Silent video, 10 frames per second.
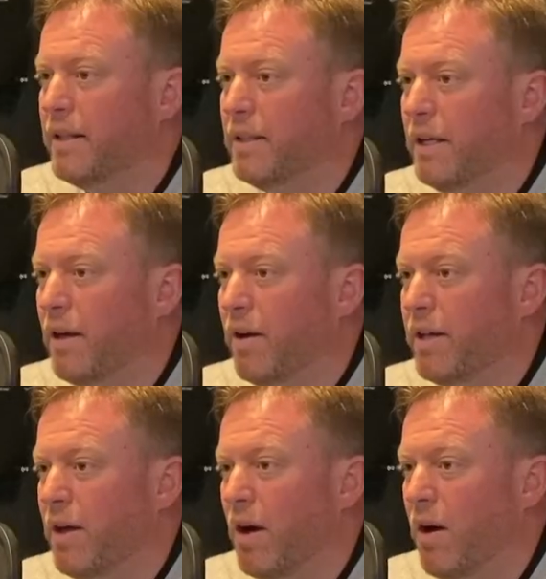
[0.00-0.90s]
you
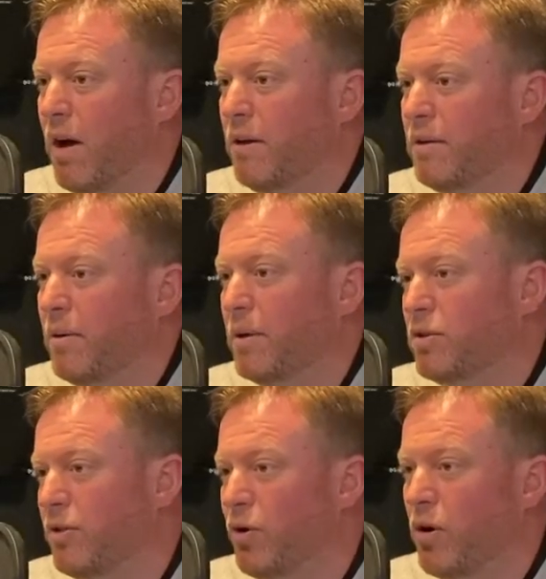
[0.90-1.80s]
go, oh, I
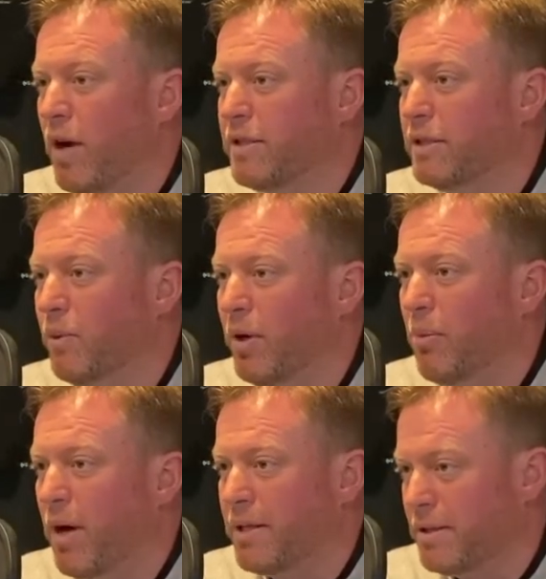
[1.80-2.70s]
wonder if your guy's going to win or
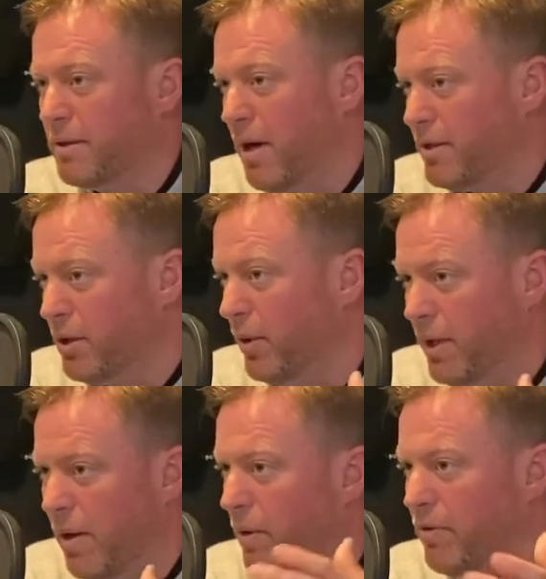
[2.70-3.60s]
my guy's going to win.
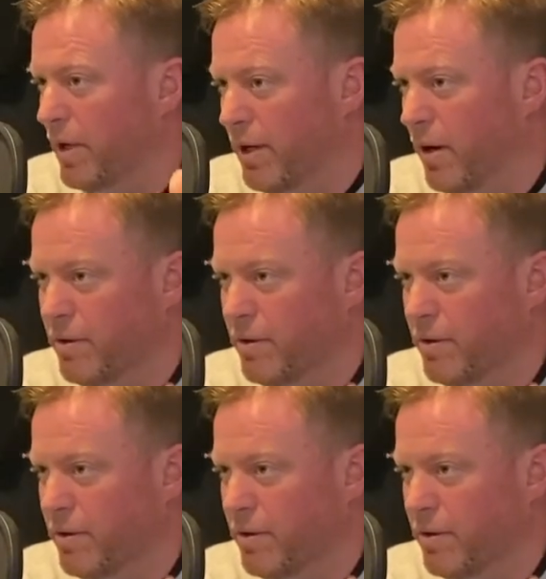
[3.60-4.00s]
No one really knows.